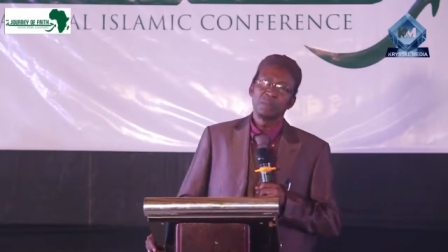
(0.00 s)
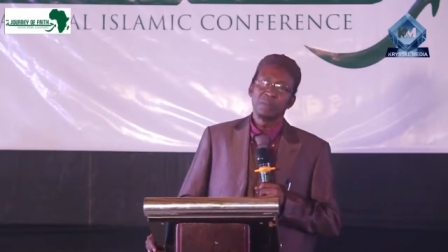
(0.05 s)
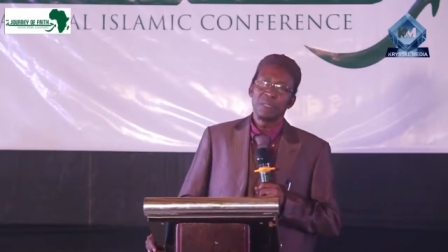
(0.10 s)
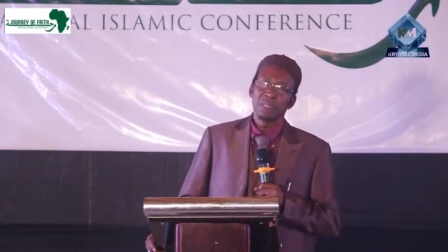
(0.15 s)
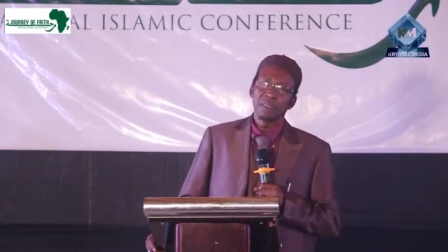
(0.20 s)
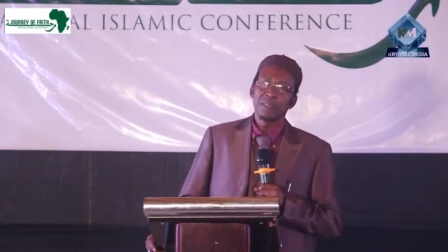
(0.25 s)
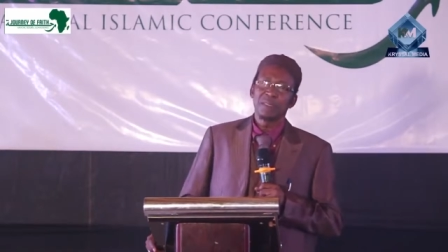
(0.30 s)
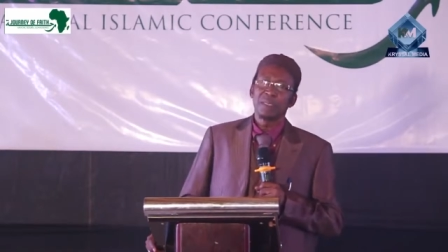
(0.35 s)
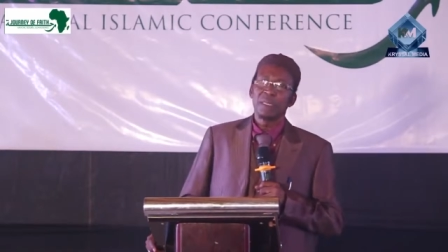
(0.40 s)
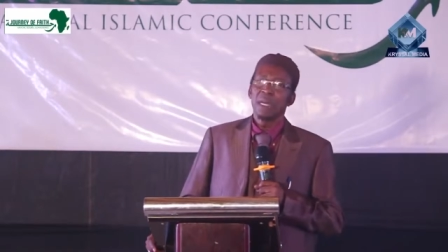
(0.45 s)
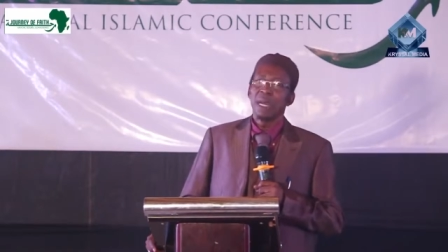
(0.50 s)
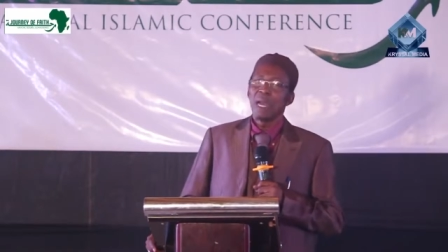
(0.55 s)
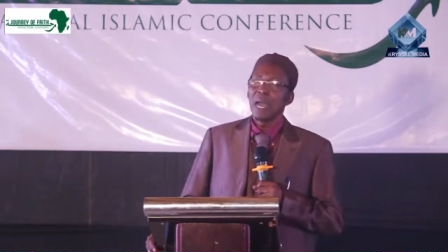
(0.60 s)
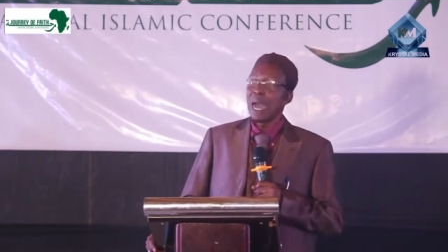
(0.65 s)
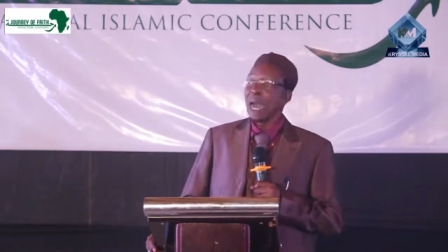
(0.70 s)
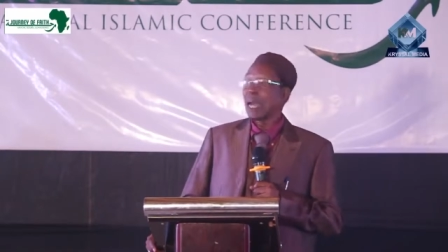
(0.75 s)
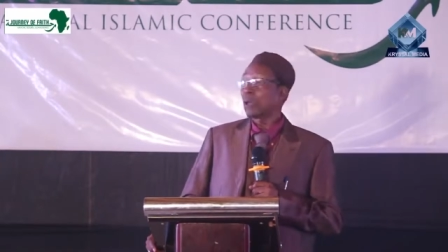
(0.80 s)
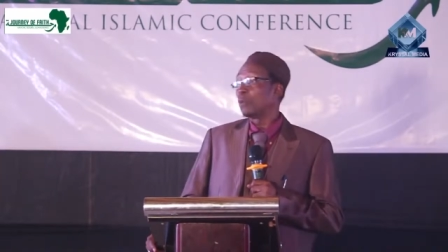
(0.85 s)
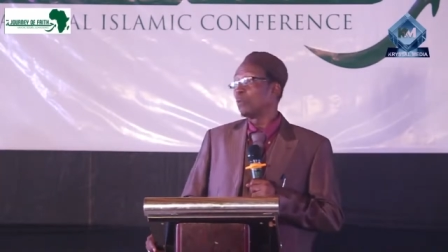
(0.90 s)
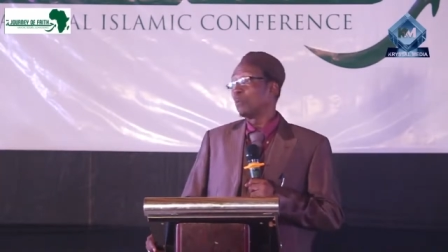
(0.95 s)
but
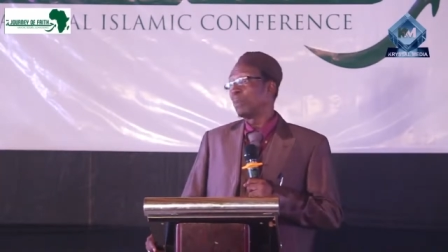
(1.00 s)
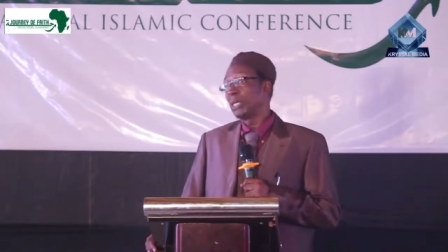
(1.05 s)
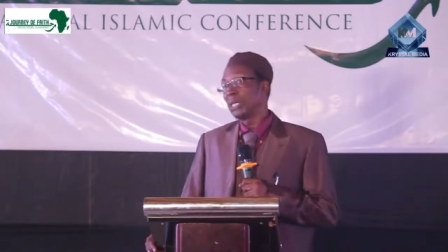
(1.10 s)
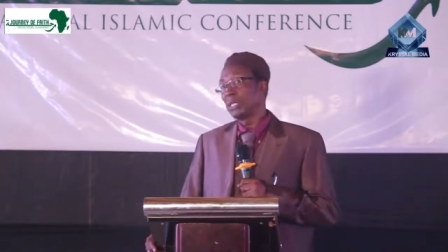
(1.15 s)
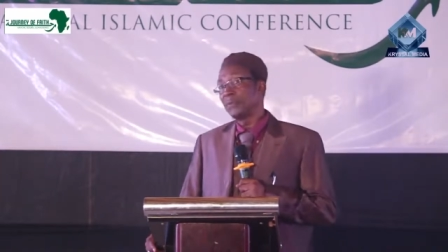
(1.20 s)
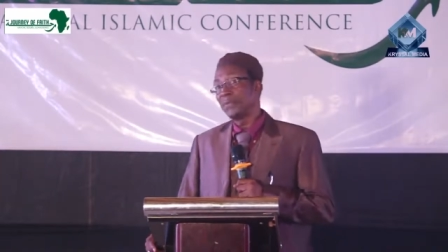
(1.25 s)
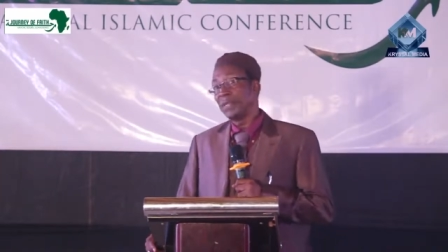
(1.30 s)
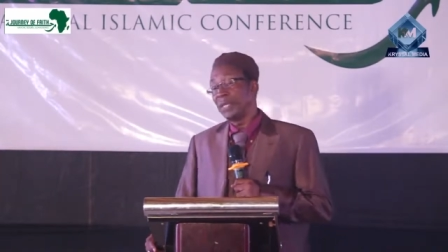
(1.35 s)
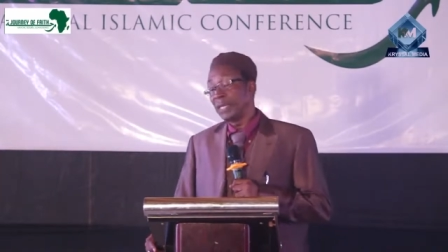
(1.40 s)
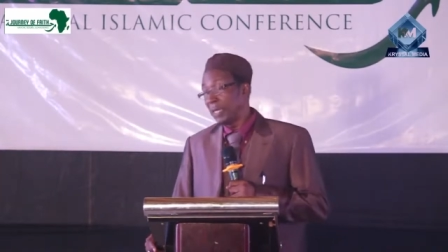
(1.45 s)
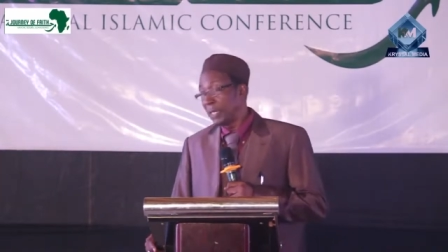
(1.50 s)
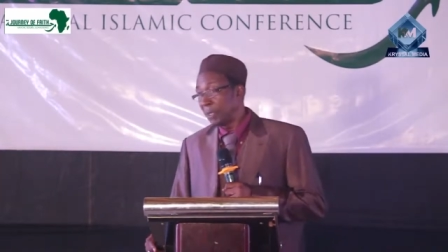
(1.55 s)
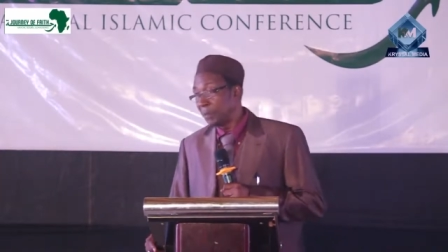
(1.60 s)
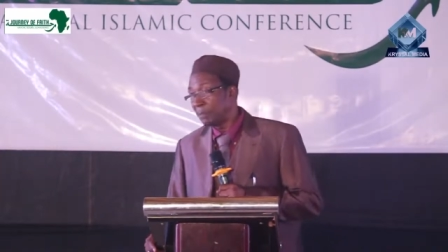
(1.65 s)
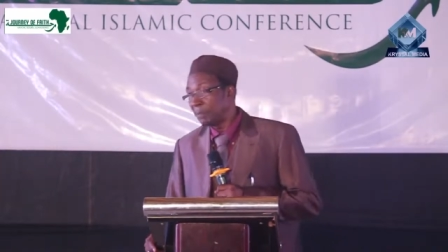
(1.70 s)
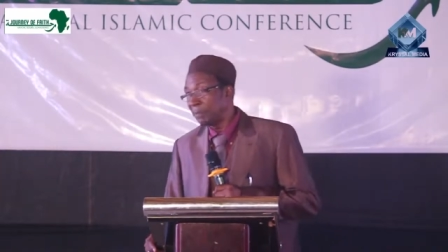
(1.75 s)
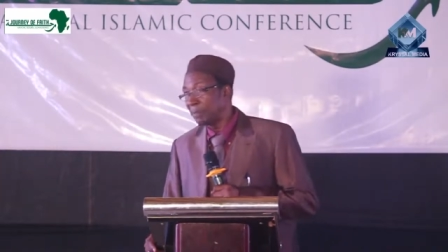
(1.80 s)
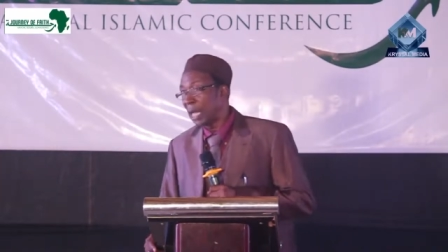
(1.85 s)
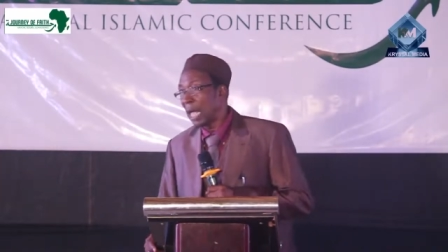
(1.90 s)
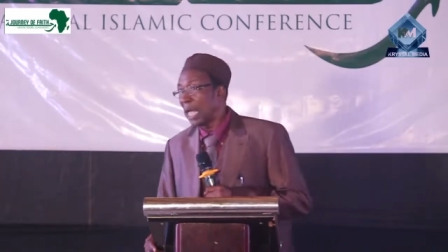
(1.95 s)
I don't believe him.
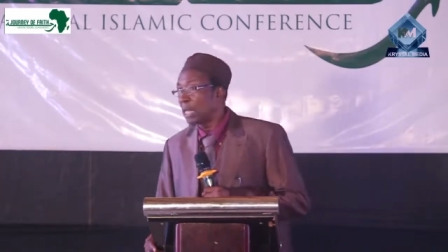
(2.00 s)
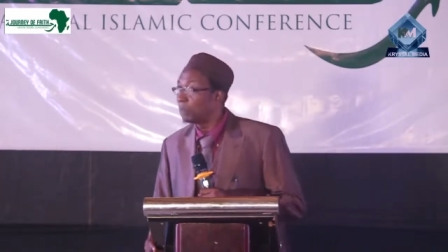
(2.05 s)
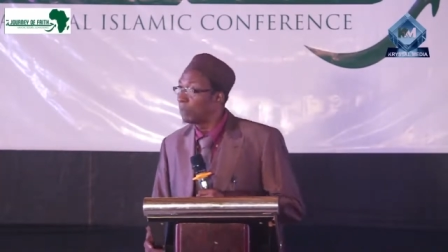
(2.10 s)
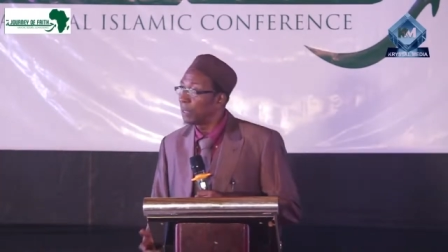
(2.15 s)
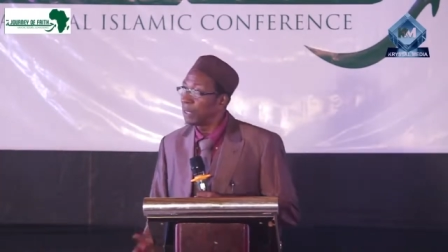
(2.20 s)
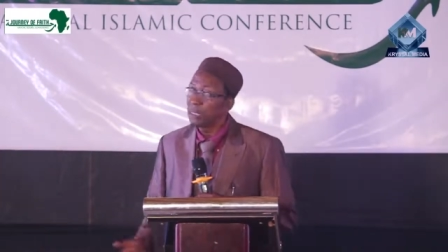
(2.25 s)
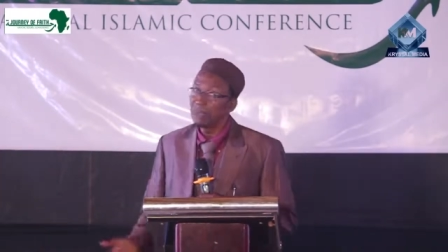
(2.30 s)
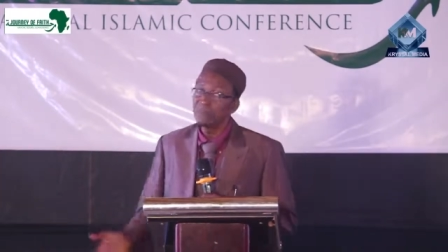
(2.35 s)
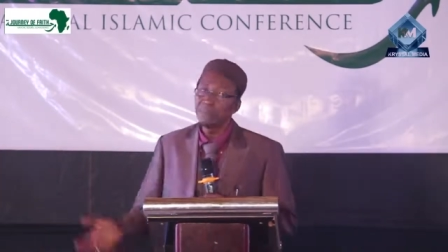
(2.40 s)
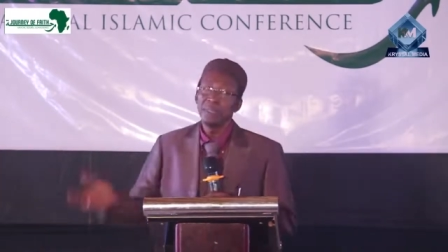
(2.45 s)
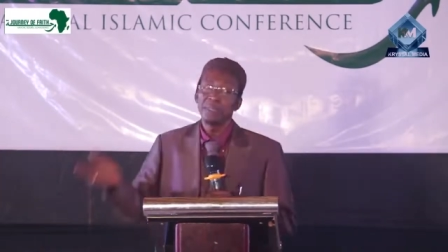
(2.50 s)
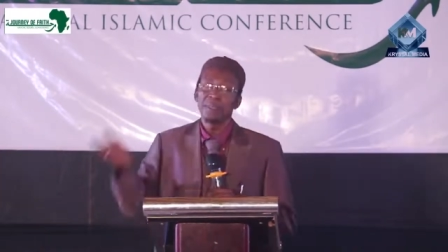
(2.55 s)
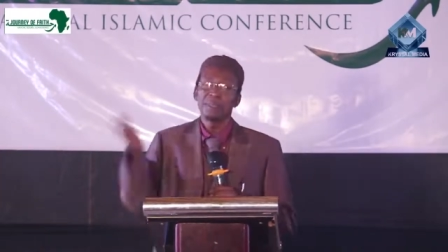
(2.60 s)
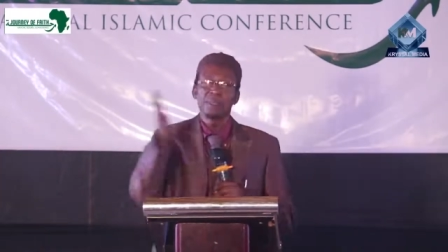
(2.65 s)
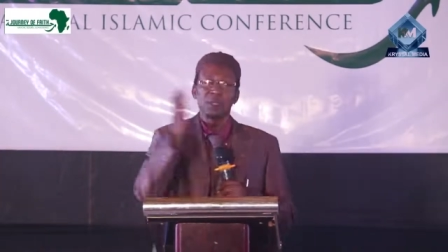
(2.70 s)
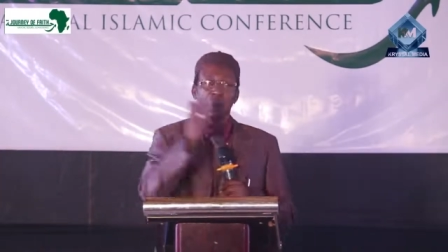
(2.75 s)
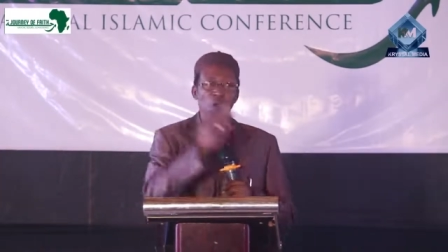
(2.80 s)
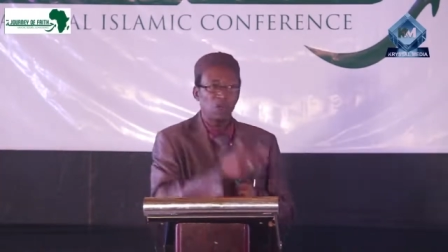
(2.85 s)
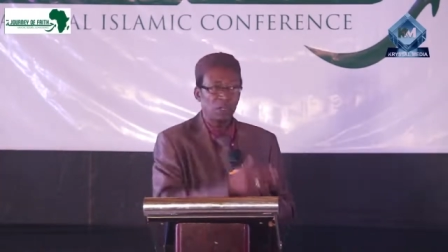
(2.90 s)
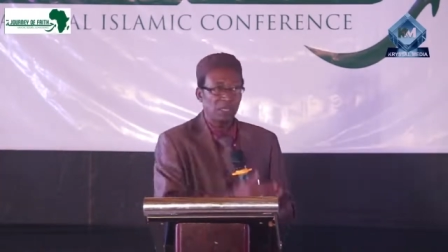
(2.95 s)
I believe in
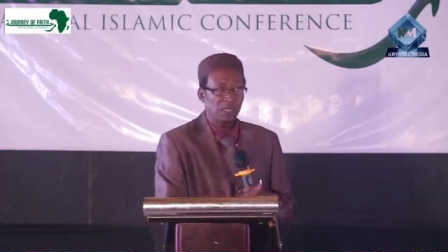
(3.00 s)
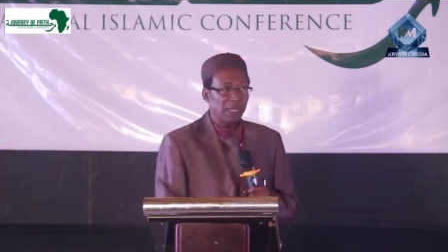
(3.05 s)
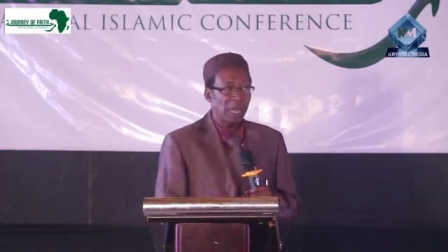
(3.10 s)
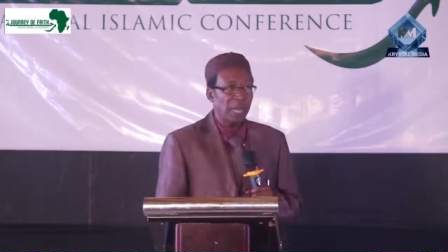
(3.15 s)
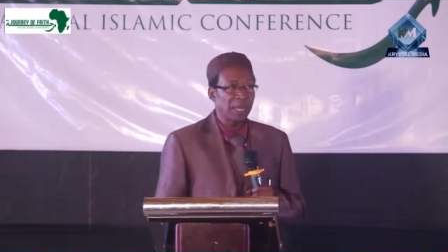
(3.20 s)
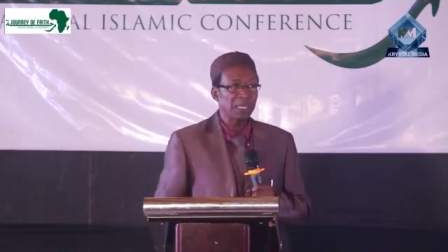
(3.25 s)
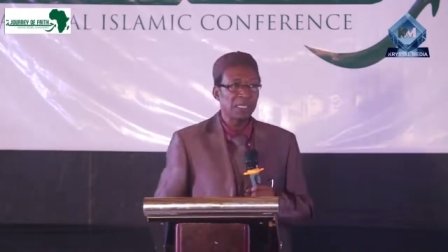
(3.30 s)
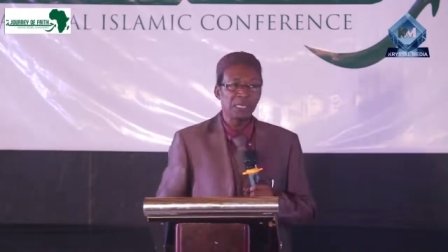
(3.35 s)
the other side.